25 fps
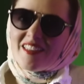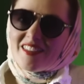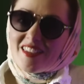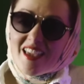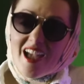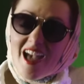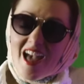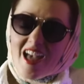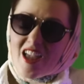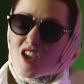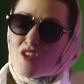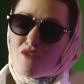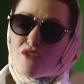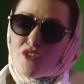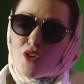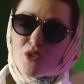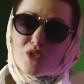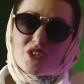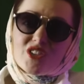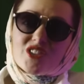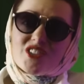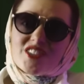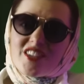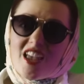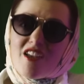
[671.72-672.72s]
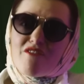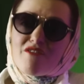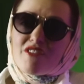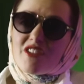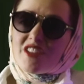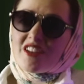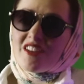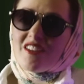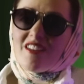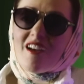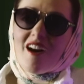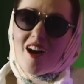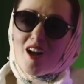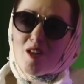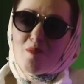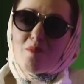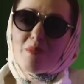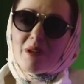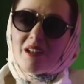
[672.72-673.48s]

yeah, if you're seven, I'll